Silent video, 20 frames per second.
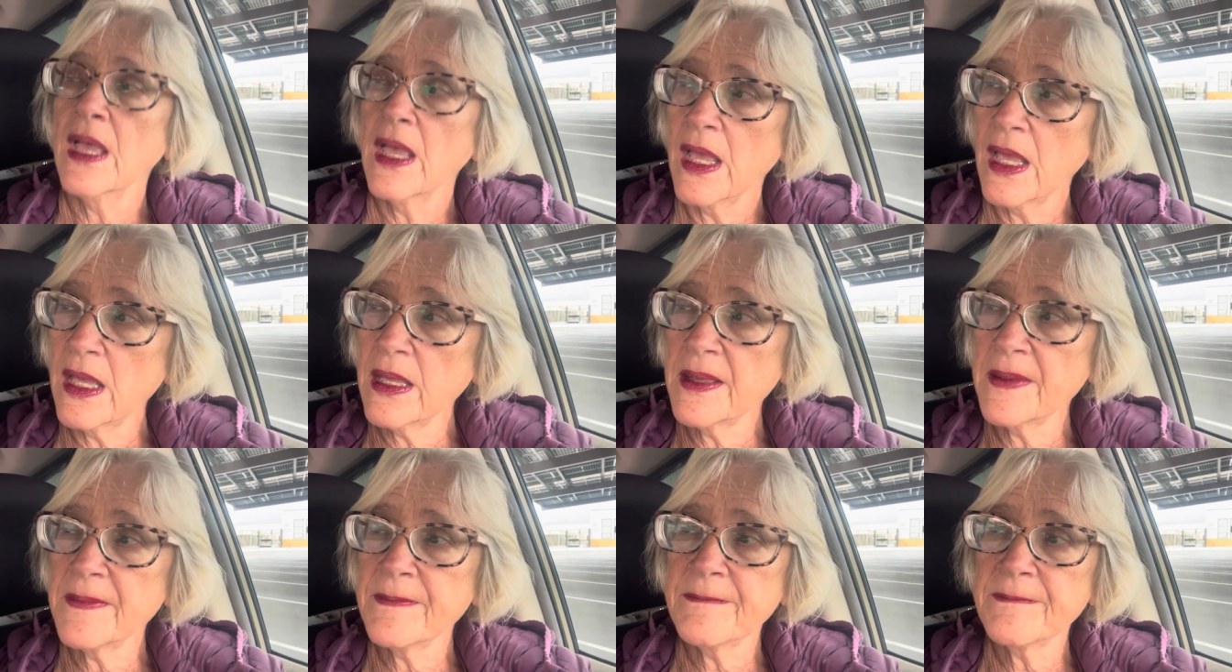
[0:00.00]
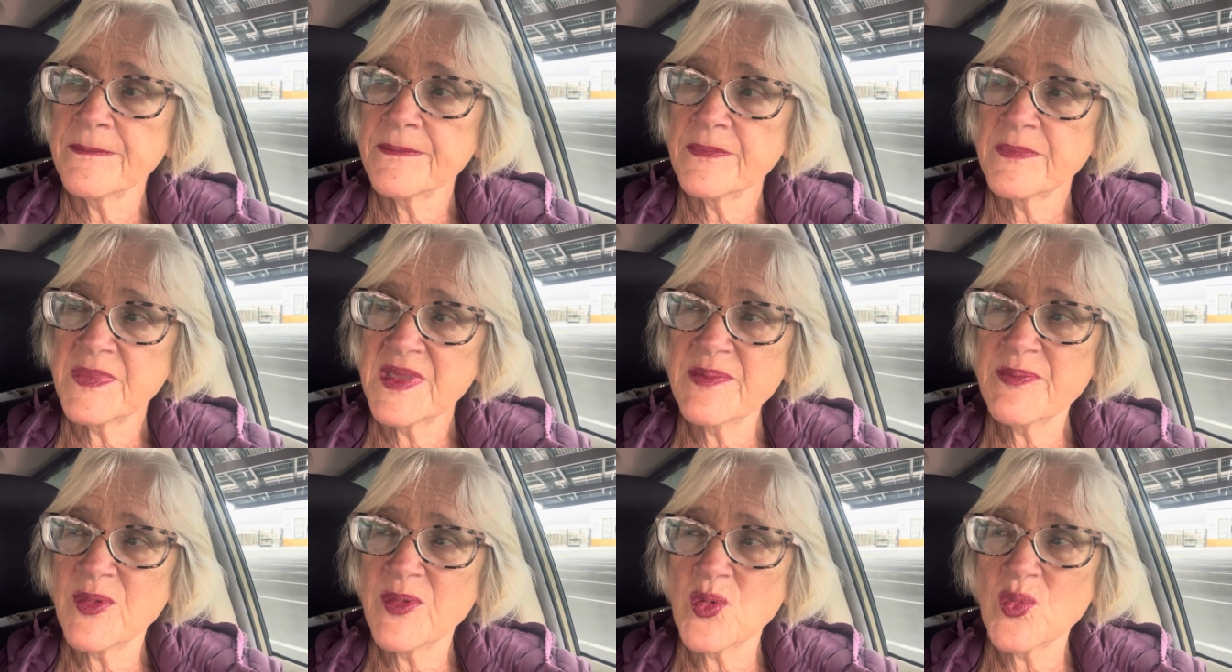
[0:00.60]
Um,
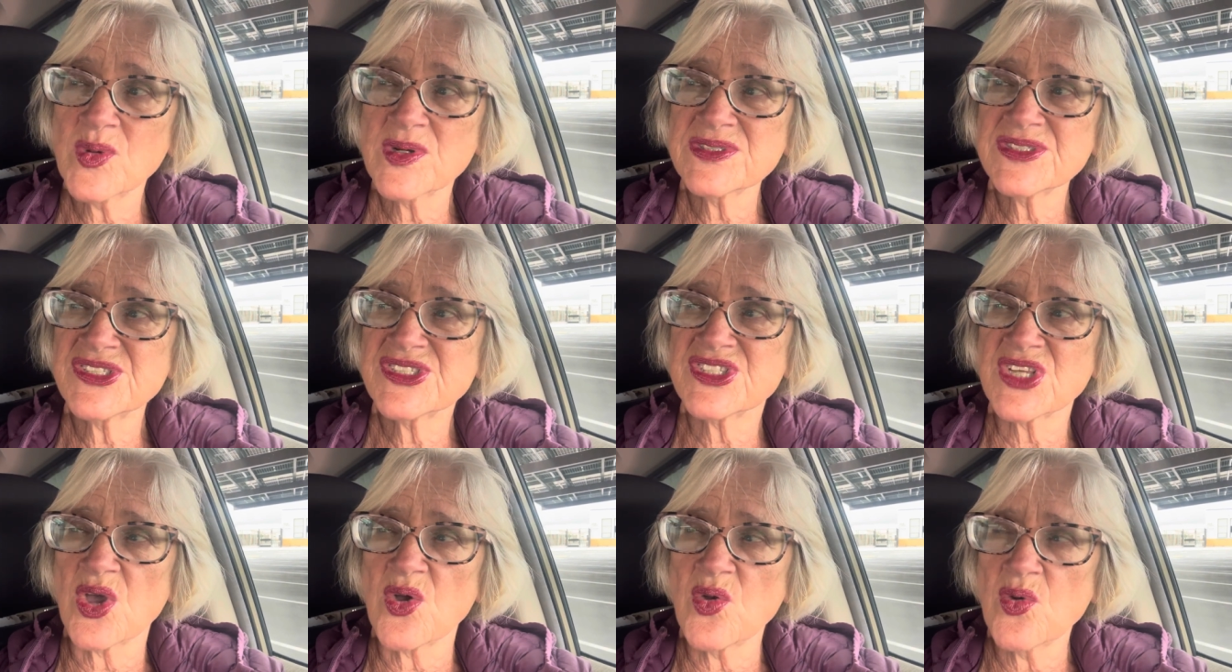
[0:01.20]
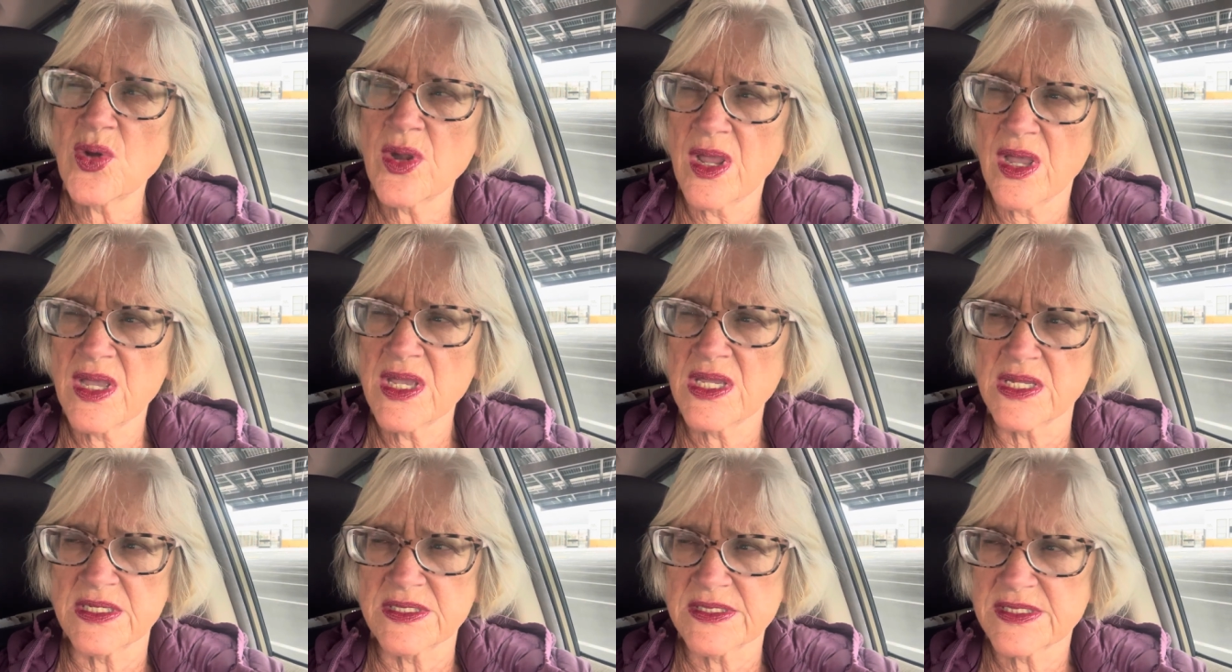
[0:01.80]
people were so
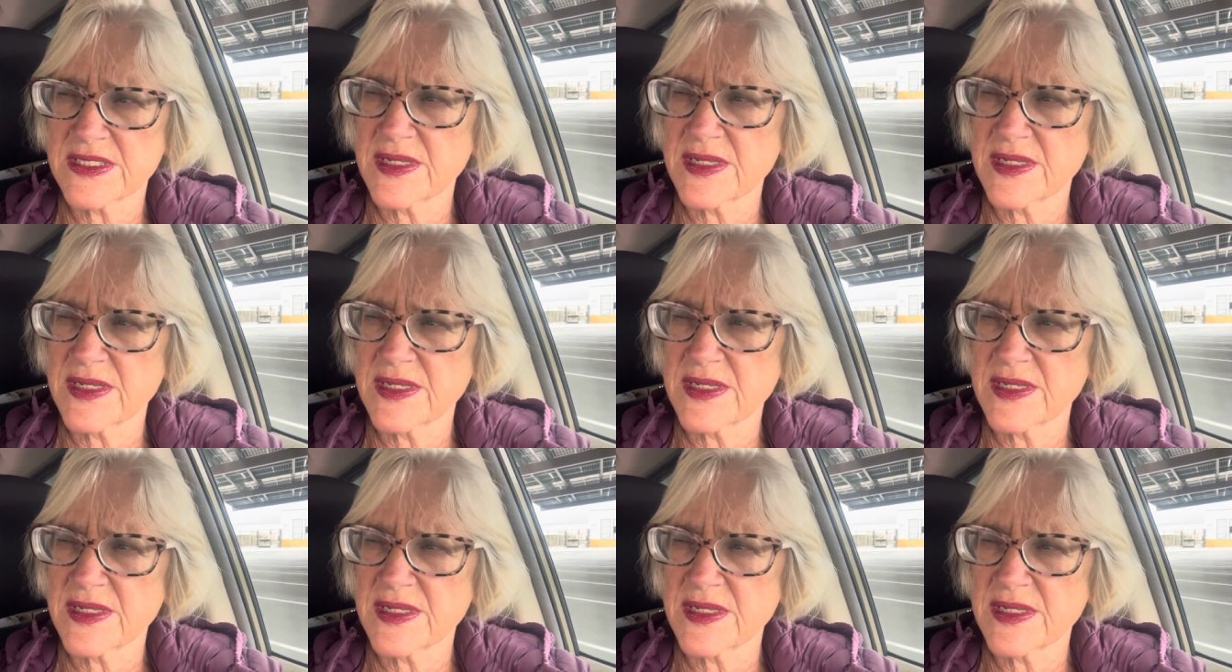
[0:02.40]
nice.